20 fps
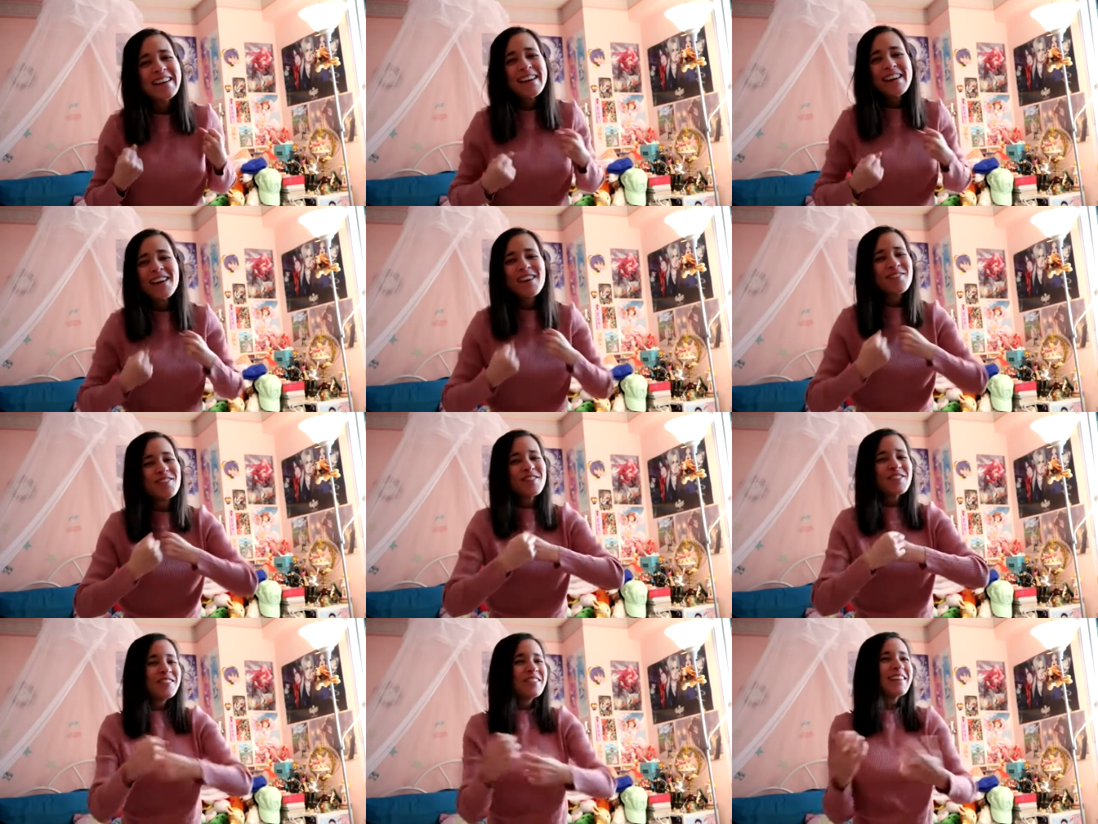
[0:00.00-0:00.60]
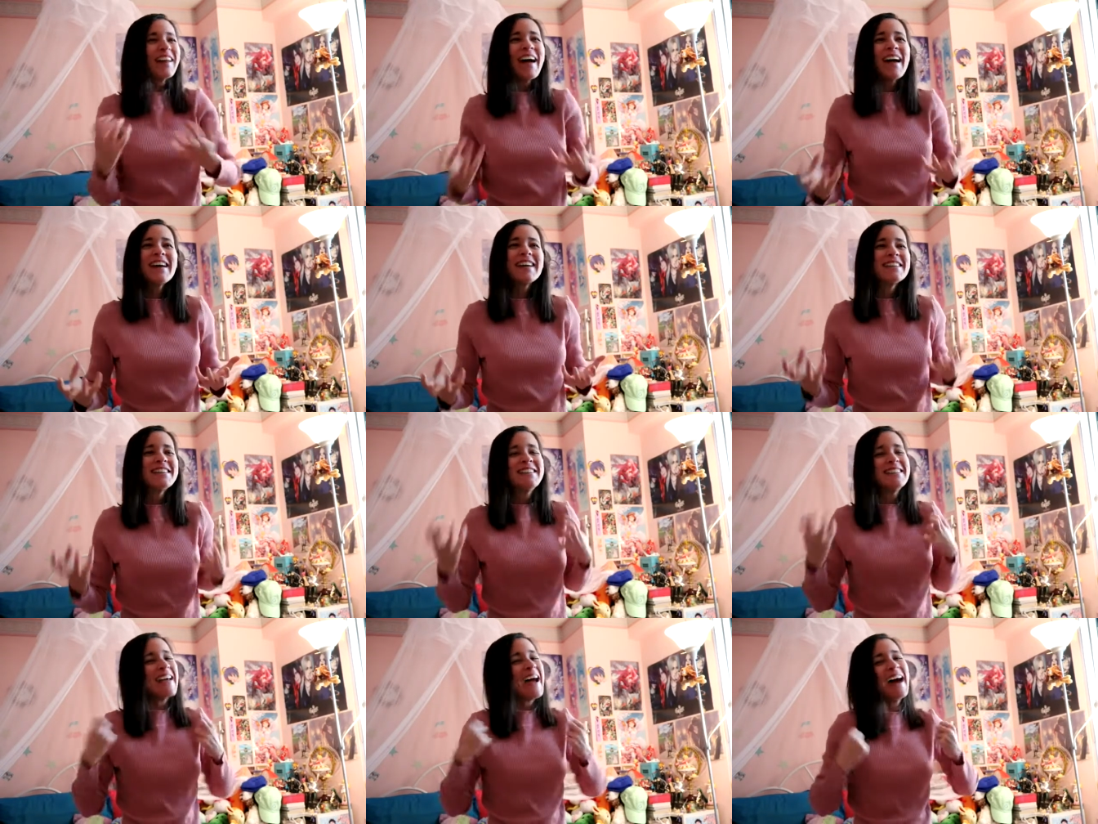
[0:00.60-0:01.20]
If you like
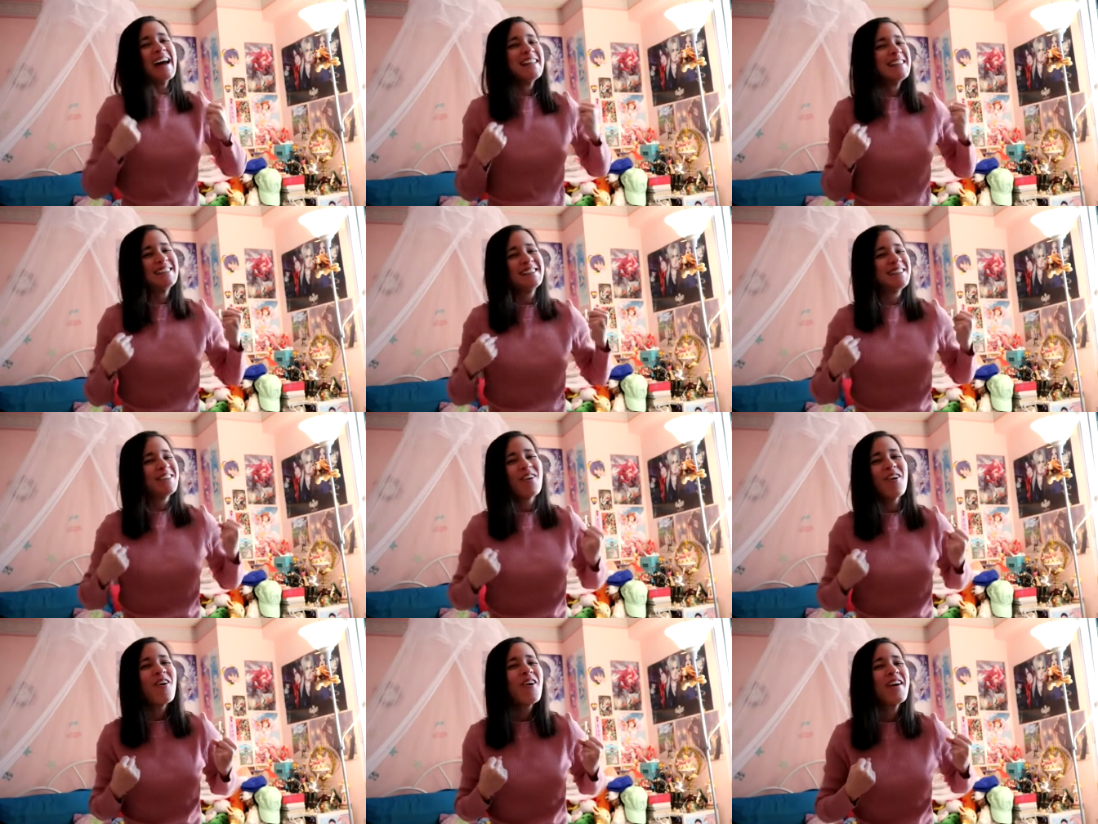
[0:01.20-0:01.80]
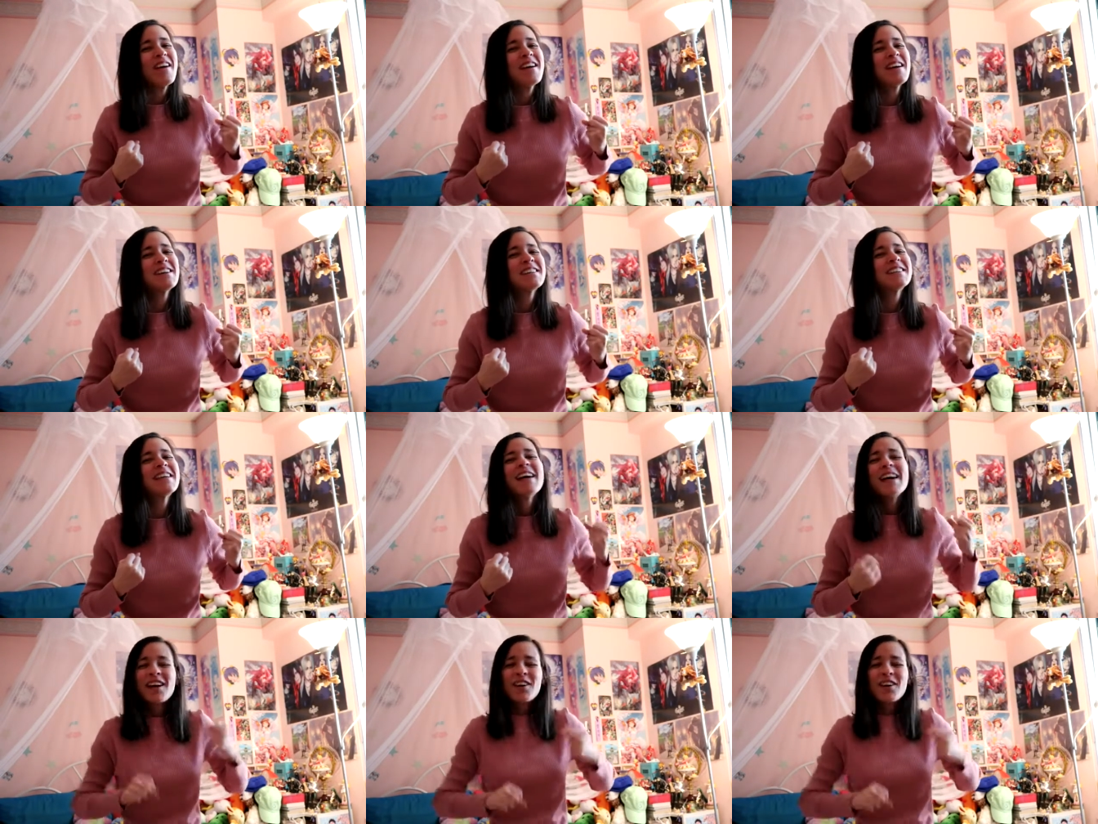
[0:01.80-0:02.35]
sad stories,